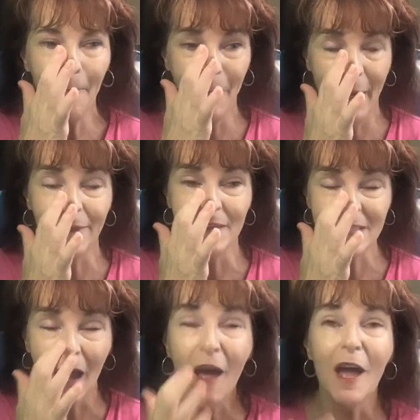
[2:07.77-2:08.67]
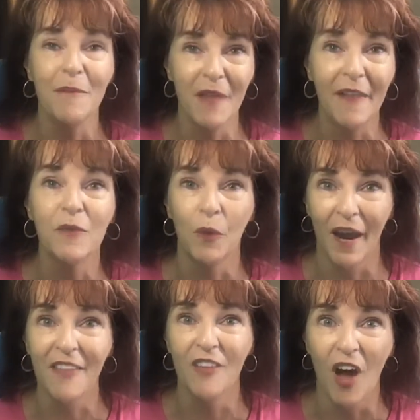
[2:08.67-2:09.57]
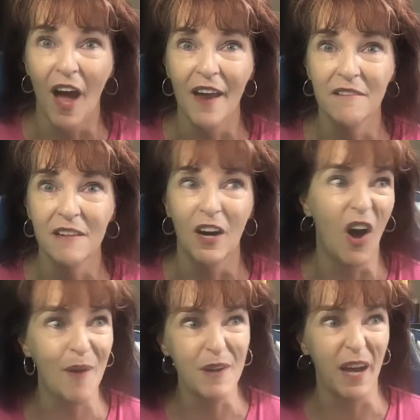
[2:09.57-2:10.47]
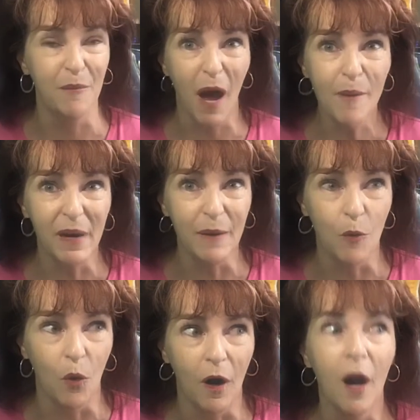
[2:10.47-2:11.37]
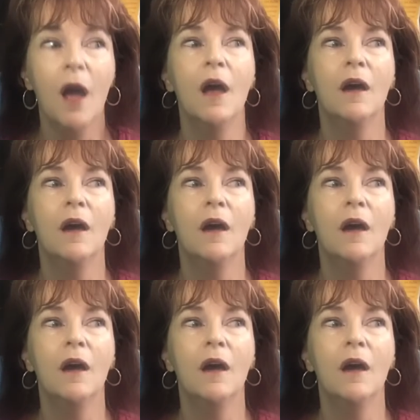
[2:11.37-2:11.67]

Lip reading: But at the time, that's what I thought. I'm not a mom anymore.